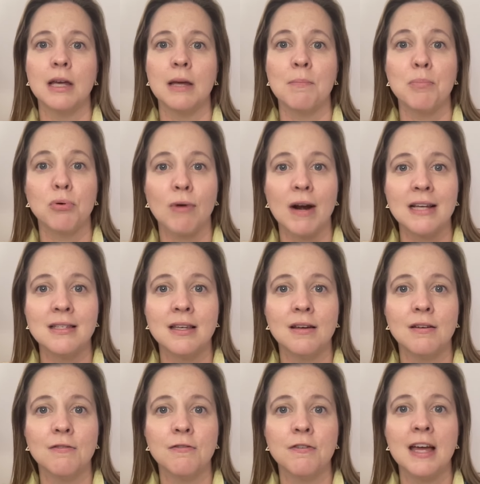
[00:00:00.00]

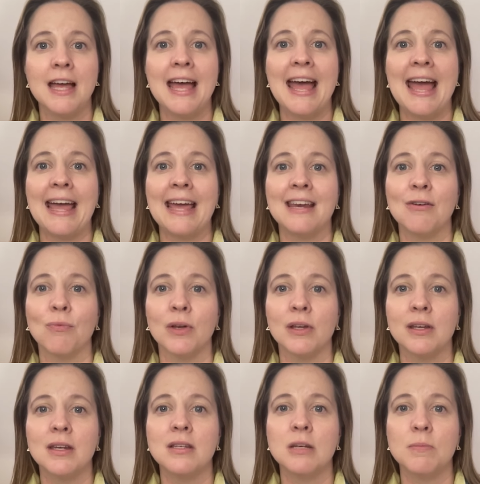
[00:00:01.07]
impressive, and it
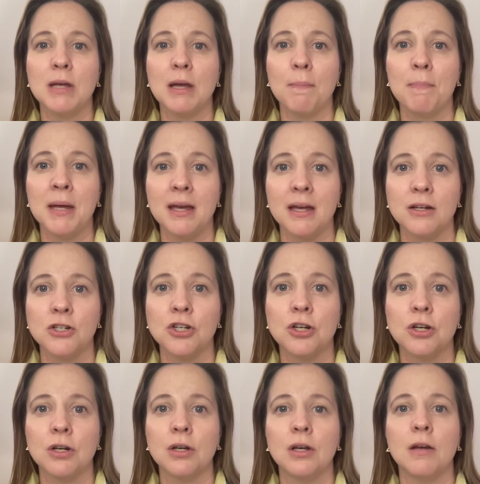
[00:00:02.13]
really needs to be a
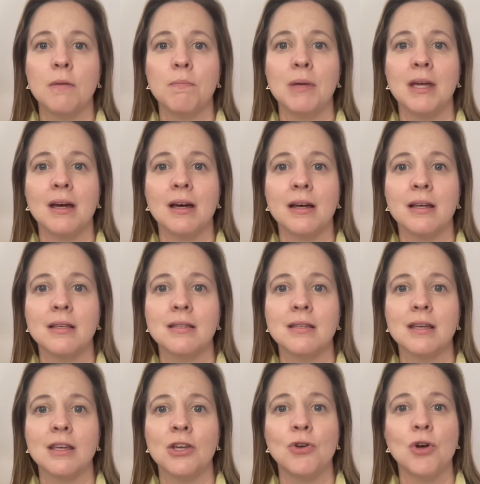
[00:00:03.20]
pitch
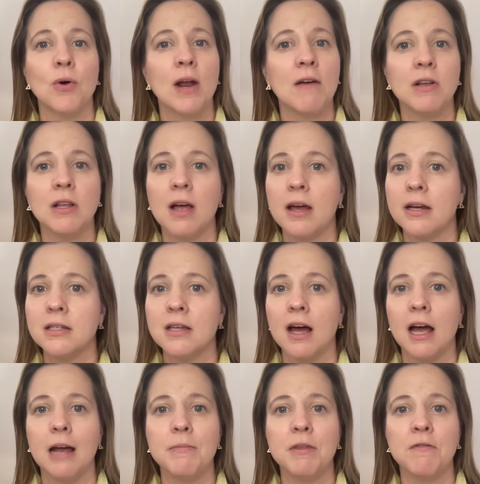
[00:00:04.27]
because you don't have a lot of
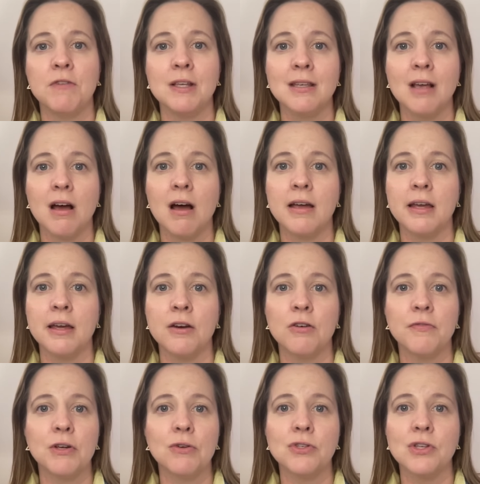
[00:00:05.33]
time. The visa uh,
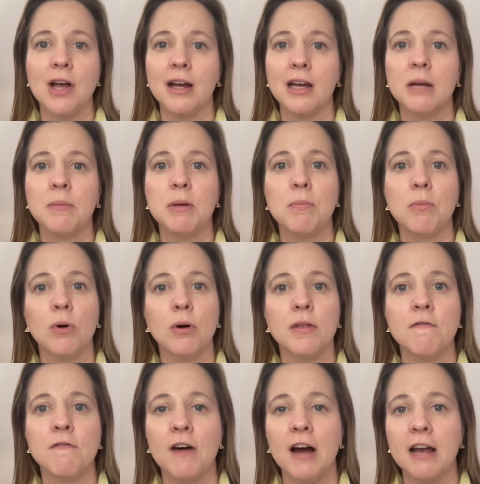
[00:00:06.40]
interview is not going to be more
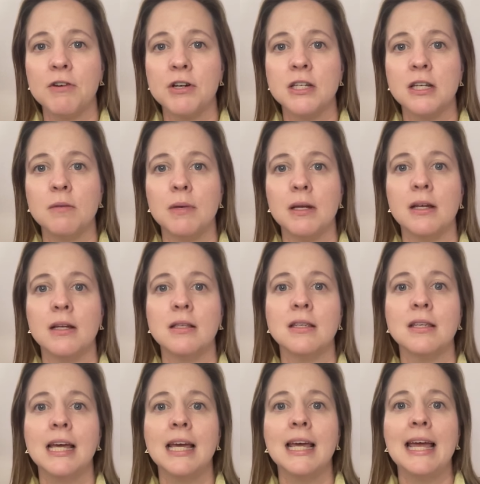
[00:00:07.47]
than five or 10
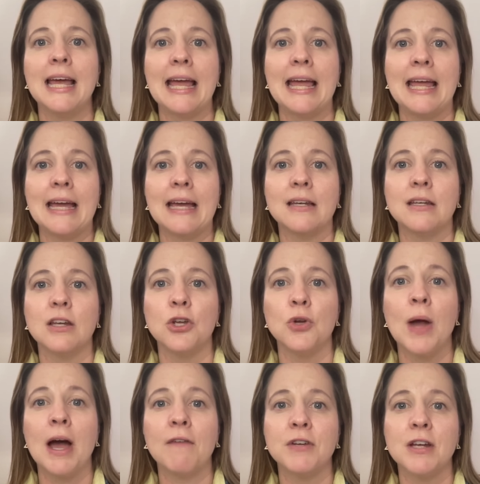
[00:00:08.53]
minutes, and
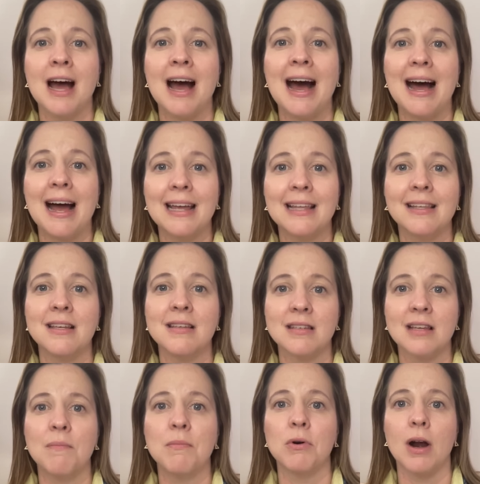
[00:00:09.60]
you have to highly
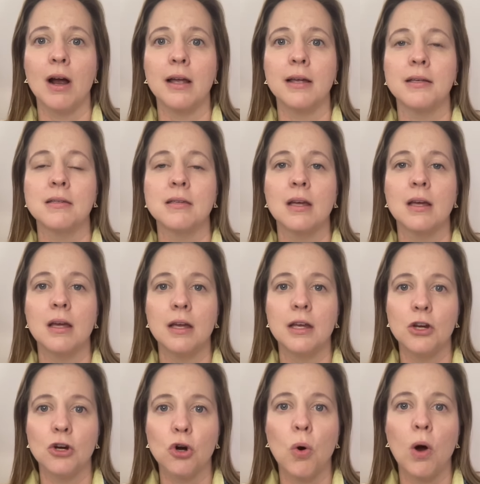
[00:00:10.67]
summarize
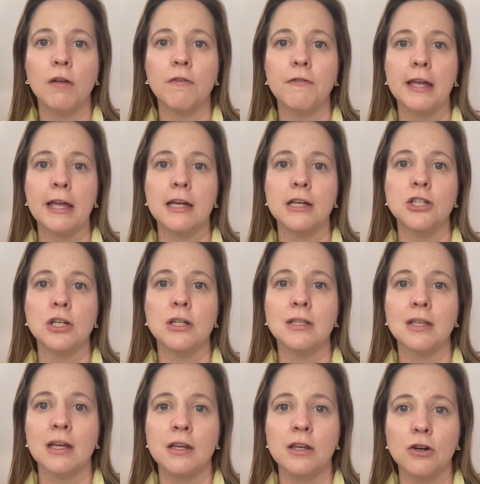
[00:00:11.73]
your
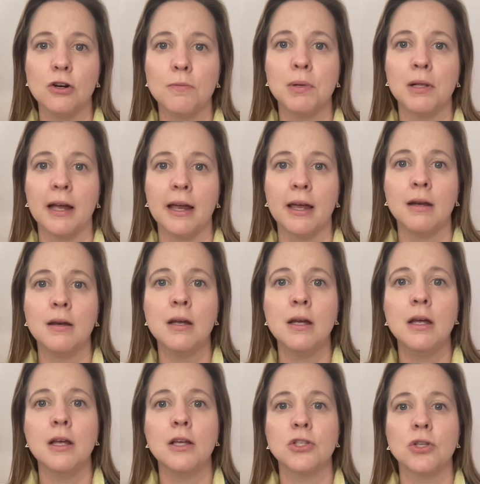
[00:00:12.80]
qualifications and your
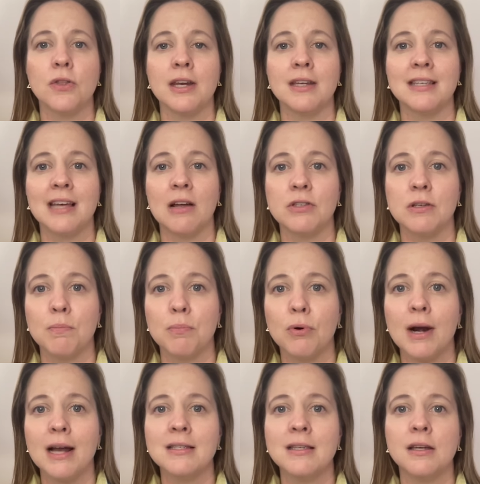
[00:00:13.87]
plan so that it sounds
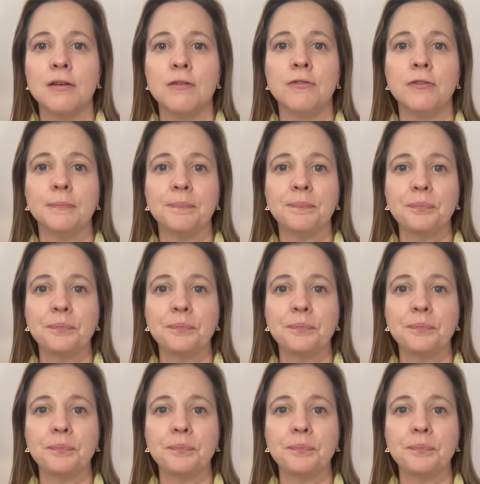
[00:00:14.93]
impressive